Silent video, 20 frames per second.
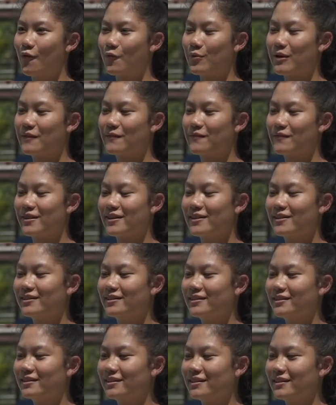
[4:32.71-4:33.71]
we
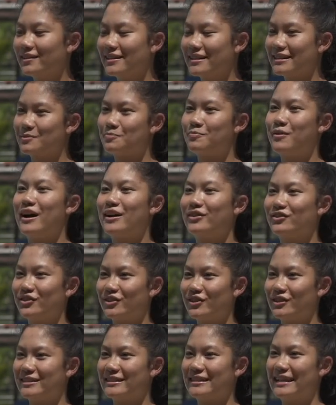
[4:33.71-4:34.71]
feel this
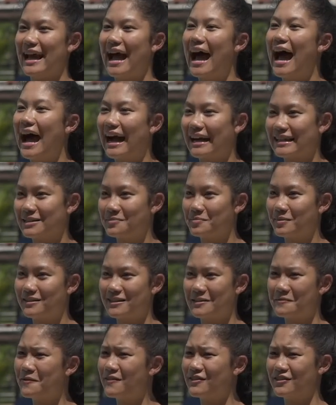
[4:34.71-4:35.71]
pressure to act, but
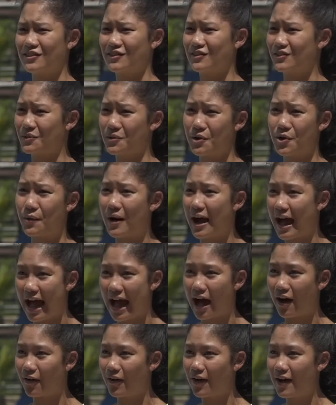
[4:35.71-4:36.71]
some of us just don't know
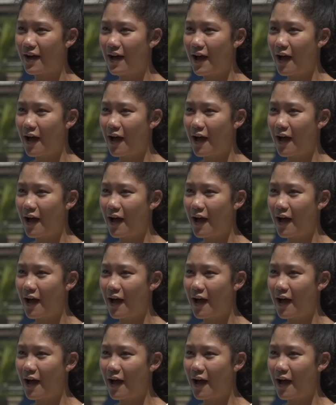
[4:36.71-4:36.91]
how.